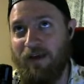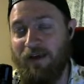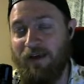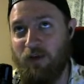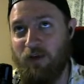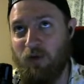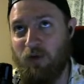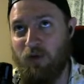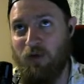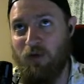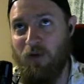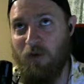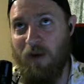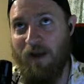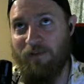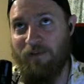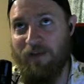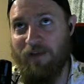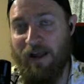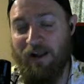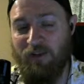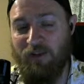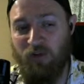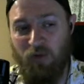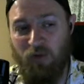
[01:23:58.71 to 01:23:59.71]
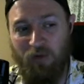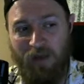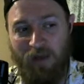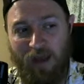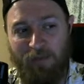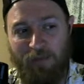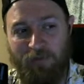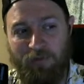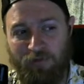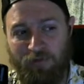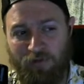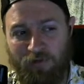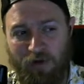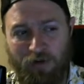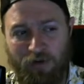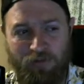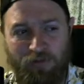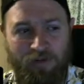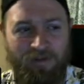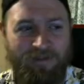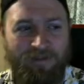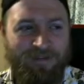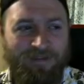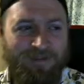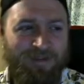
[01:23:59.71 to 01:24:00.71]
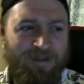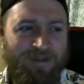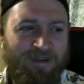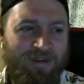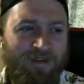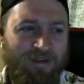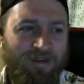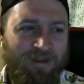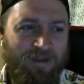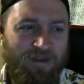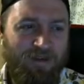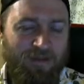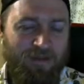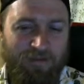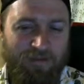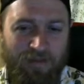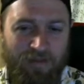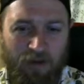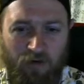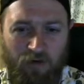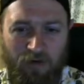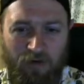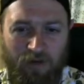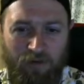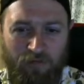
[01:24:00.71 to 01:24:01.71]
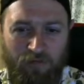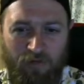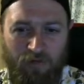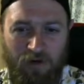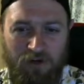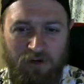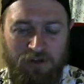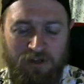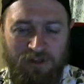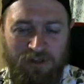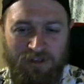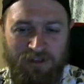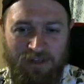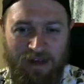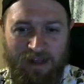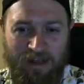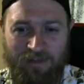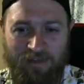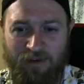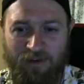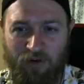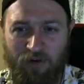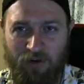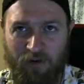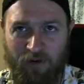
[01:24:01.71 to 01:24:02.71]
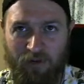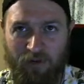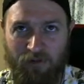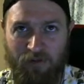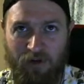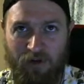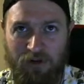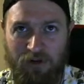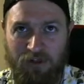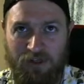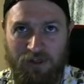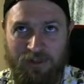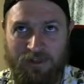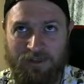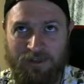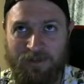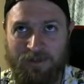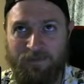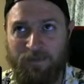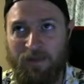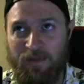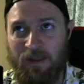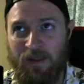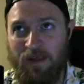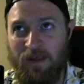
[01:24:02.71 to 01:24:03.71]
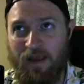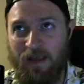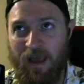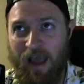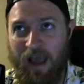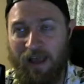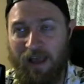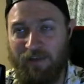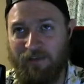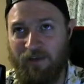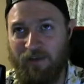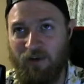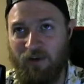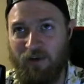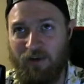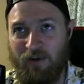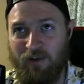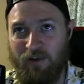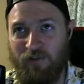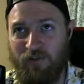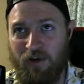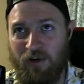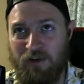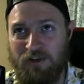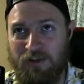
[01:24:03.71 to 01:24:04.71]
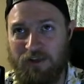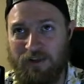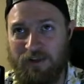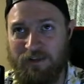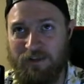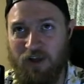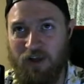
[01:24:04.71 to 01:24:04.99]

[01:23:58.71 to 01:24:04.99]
kind of two types of functions, synchronous functions and asynchronous functions. Asynchronous functions